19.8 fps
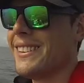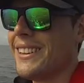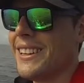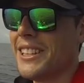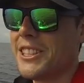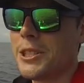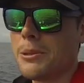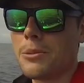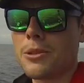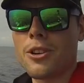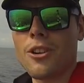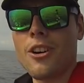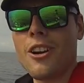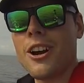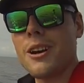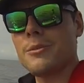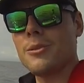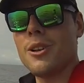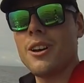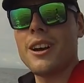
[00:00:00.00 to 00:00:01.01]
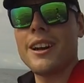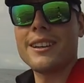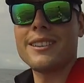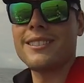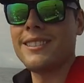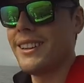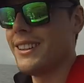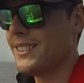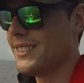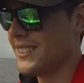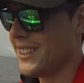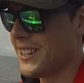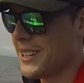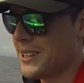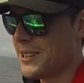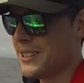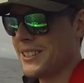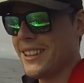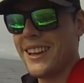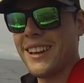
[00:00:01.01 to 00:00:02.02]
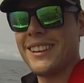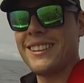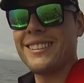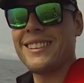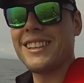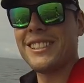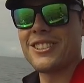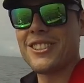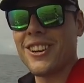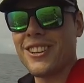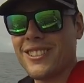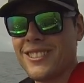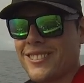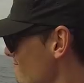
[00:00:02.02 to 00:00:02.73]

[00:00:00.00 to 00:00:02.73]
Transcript: Hit subscribe, like, and um, yeah, thanks, guys.